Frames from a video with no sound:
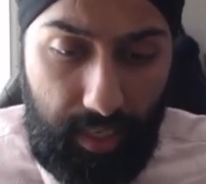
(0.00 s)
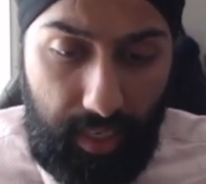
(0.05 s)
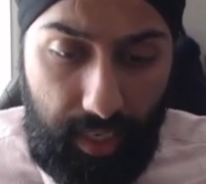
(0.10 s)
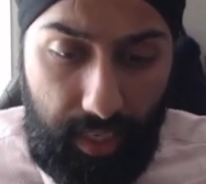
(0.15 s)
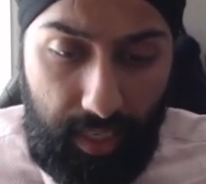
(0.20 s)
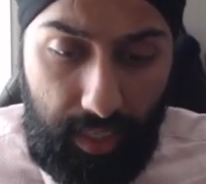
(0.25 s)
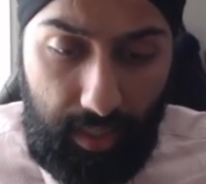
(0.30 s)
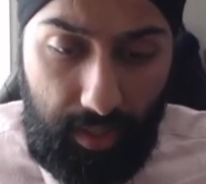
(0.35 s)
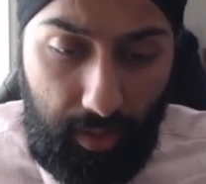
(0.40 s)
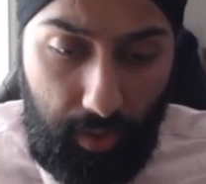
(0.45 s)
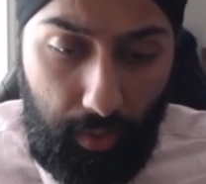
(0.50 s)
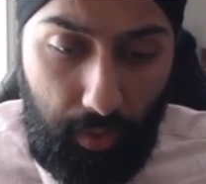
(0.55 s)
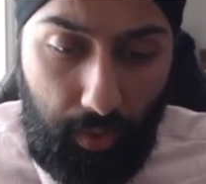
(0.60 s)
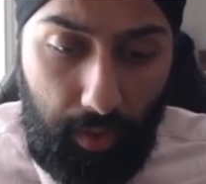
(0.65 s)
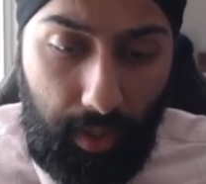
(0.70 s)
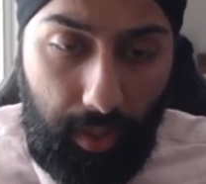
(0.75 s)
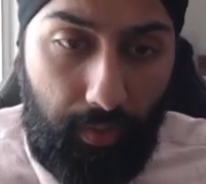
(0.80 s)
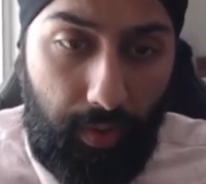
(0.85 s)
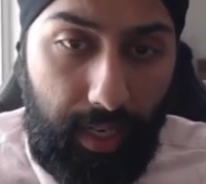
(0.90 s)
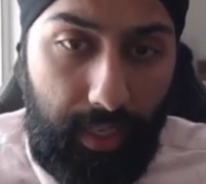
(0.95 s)
in
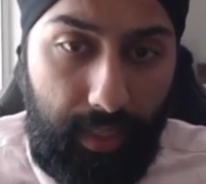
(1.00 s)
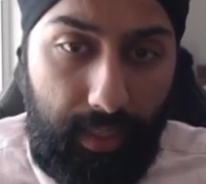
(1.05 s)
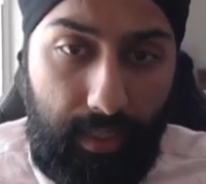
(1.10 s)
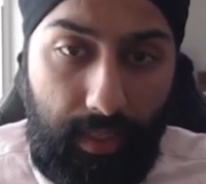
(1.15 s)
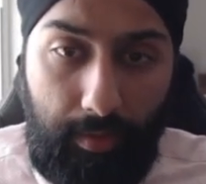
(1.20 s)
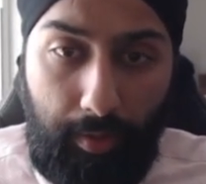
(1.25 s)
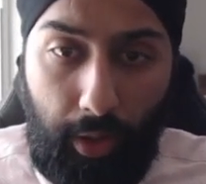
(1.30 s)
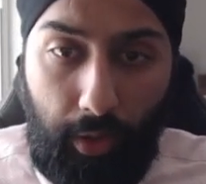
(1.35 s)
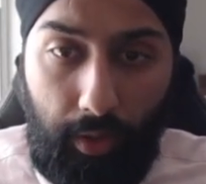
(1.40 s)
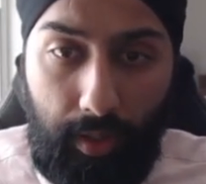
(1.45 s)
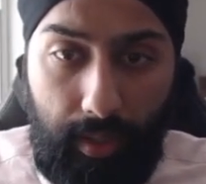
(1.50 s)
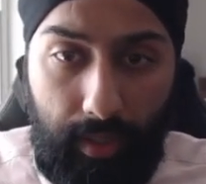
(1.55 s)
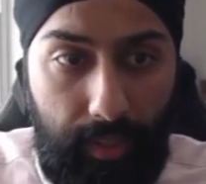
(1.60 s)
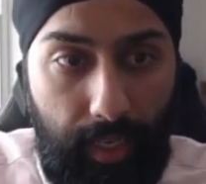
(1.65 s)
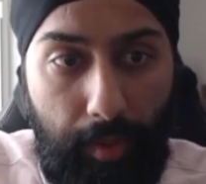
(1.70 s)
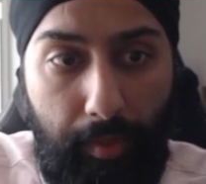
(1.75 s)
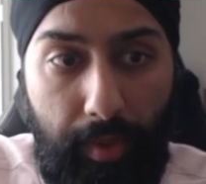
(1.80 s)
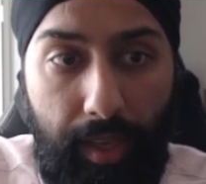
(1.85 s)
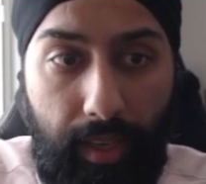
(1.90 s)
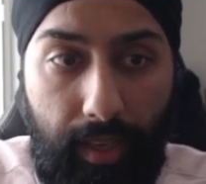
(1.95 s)
school, right? This is both
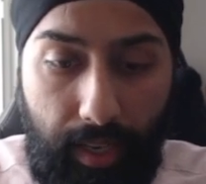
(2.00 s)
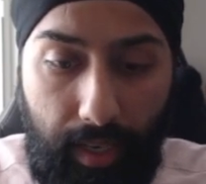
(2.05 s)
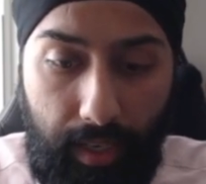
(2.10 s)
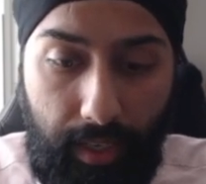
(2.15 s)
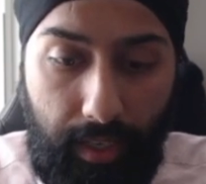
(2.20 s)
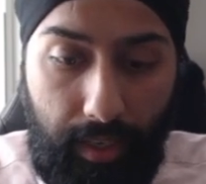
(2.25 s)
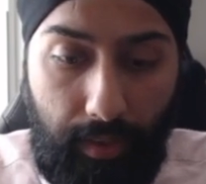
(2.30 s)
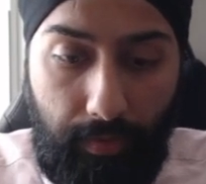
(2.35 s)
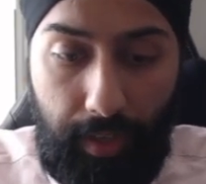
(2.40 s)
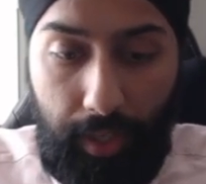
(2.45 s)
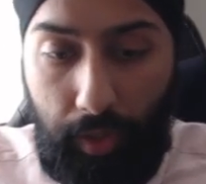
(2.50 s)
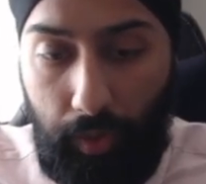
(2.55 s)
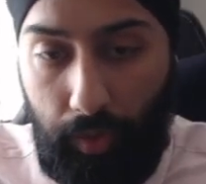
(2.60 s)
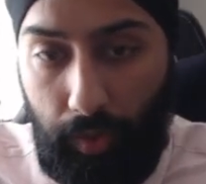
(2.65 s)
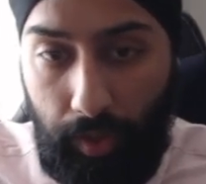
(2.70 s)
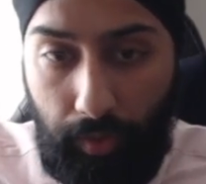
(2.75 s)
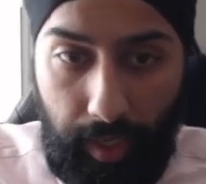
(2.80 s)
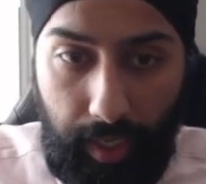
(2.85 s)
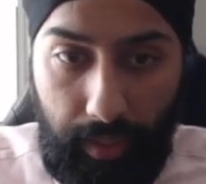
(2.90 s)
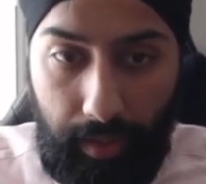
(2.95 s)
systemic and individual,
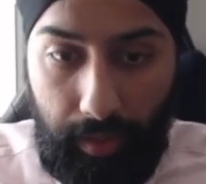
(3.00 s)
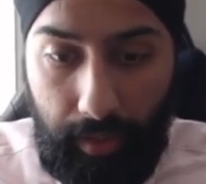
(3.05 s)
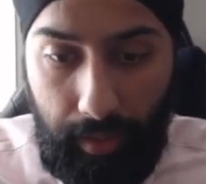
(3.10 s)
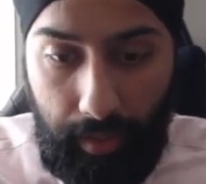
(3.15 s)
right?